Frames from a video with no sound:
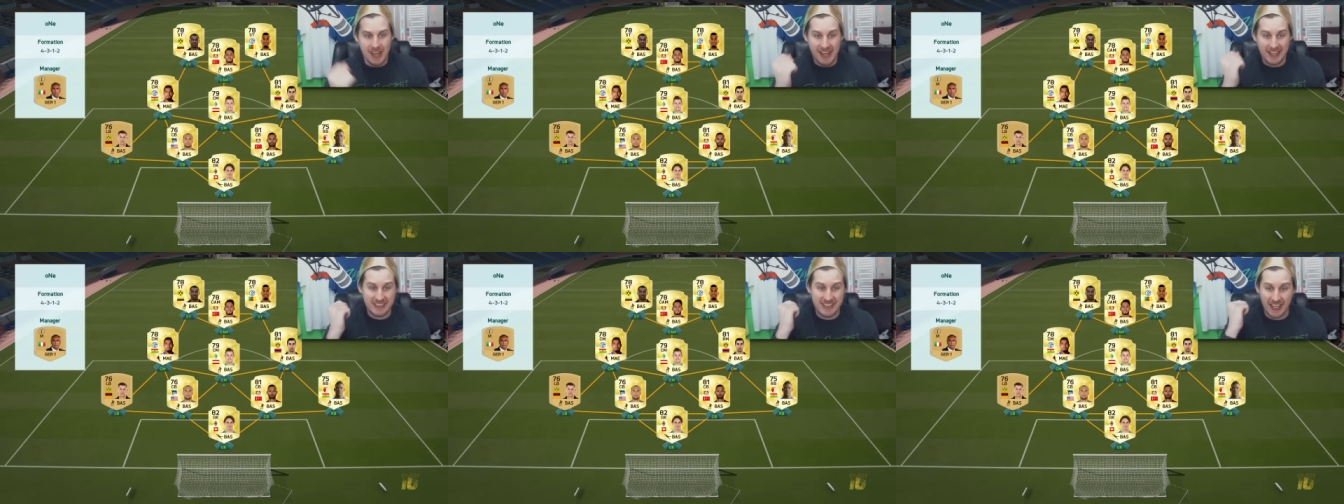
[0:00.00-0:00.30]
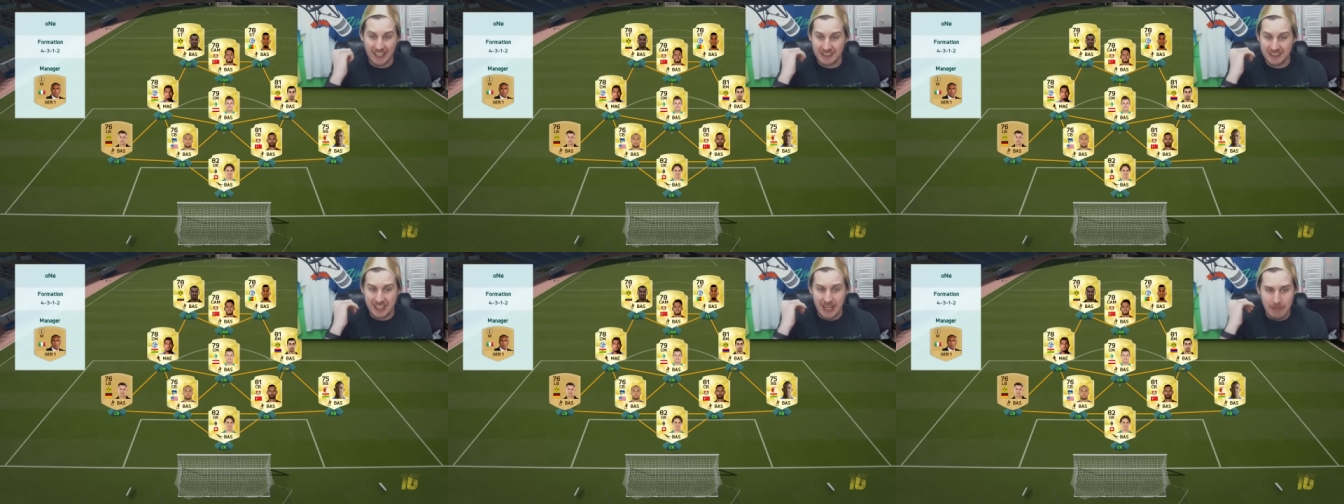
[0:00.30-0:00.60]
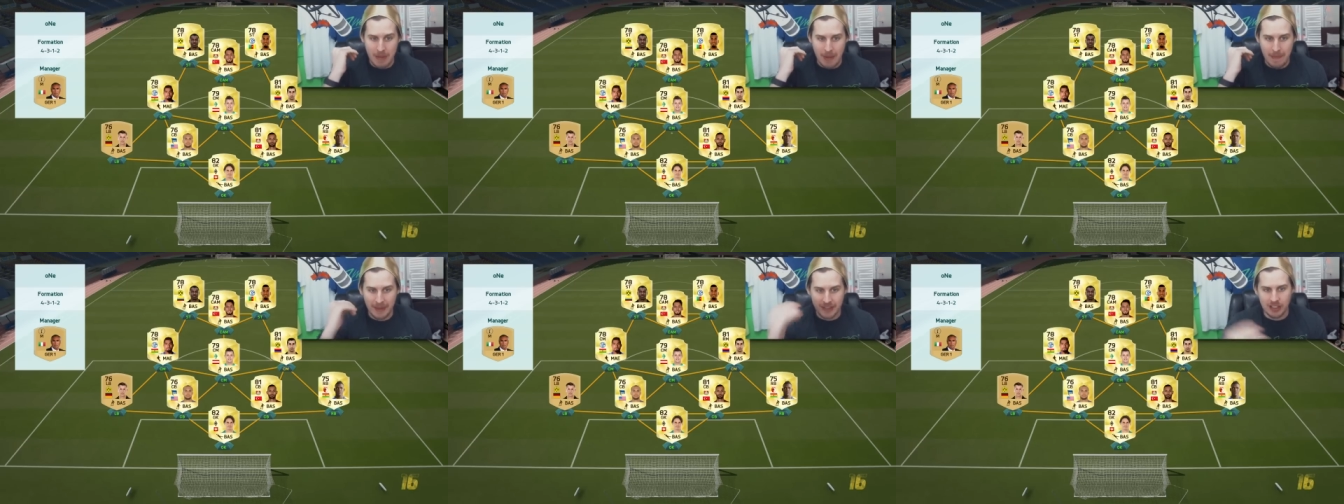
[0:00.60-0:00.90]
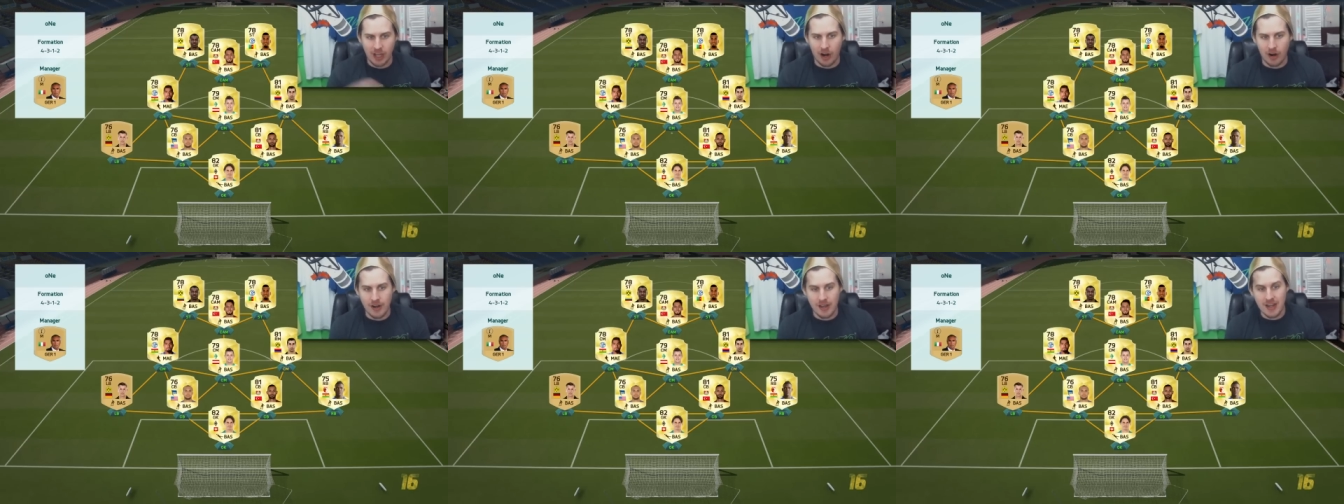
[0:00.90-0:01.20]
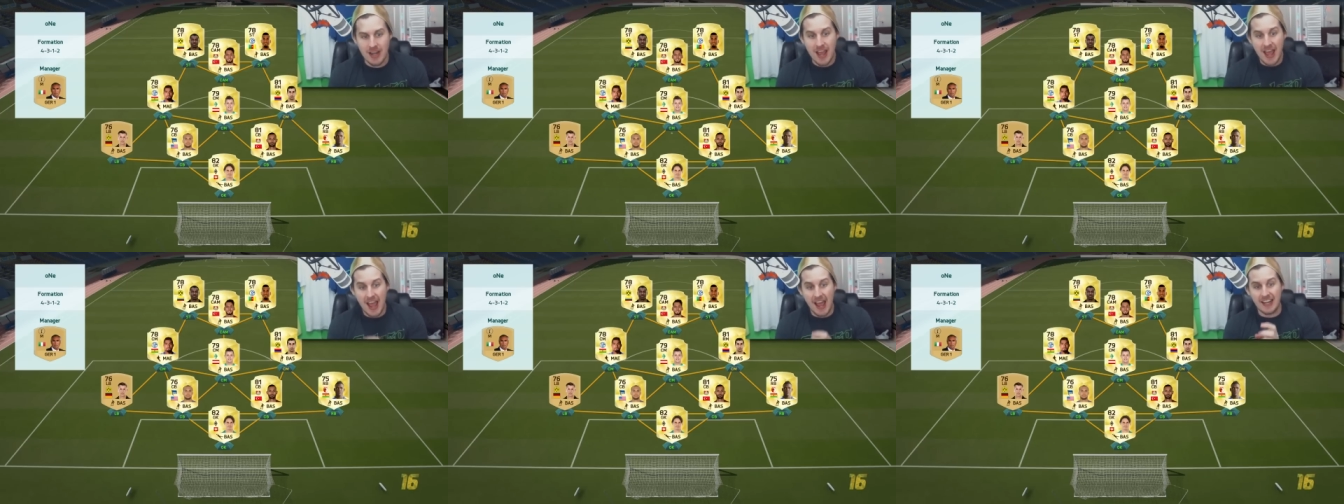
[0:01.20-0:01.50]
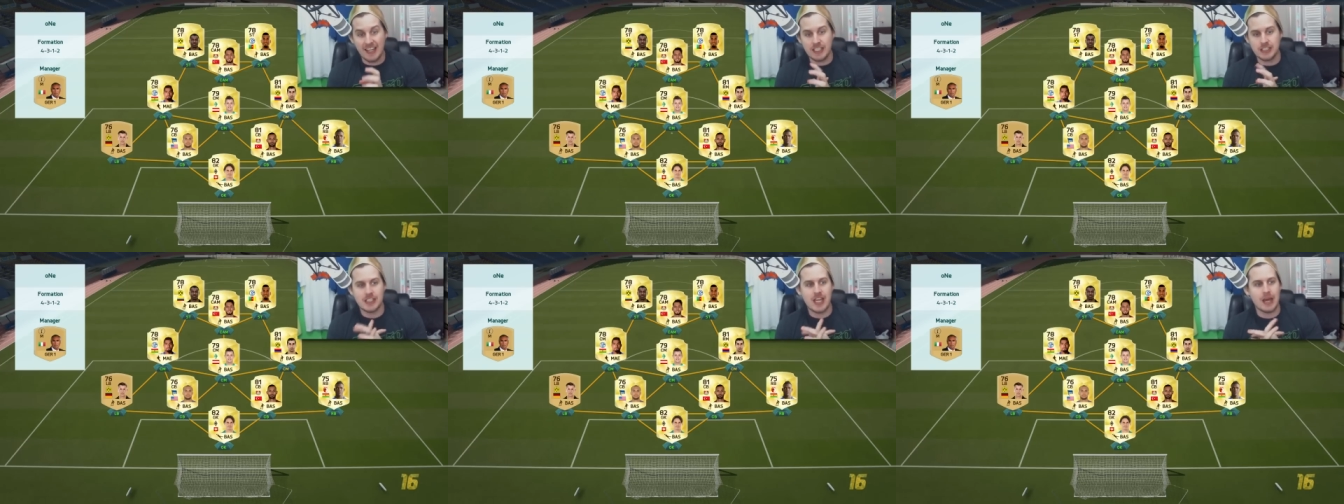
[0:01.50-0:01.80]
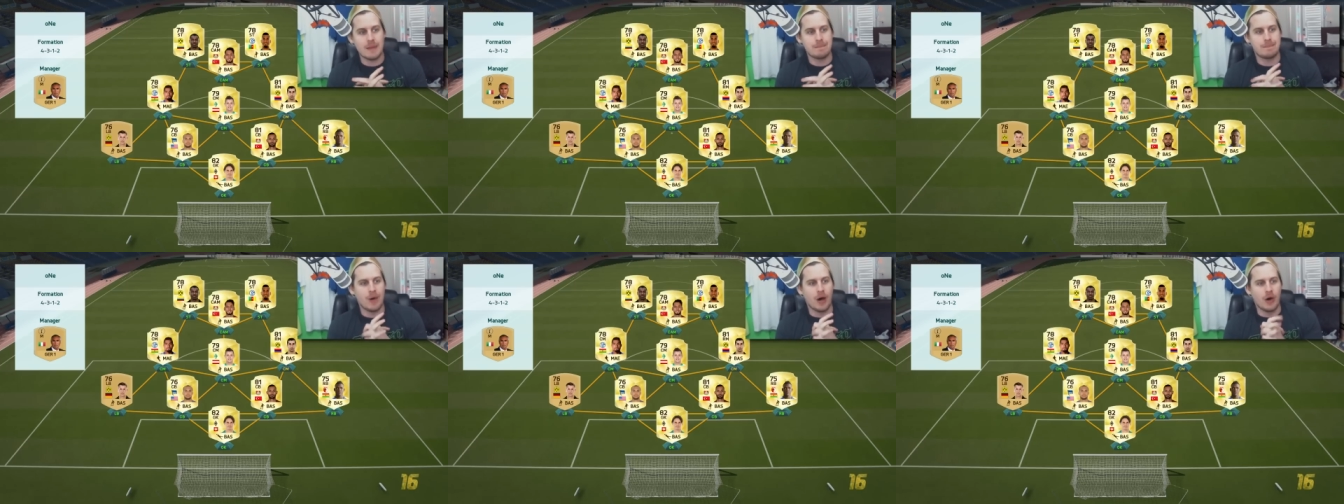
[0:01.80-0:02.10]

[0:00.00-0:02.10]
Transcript: He's got his teammate Victorian, and he's got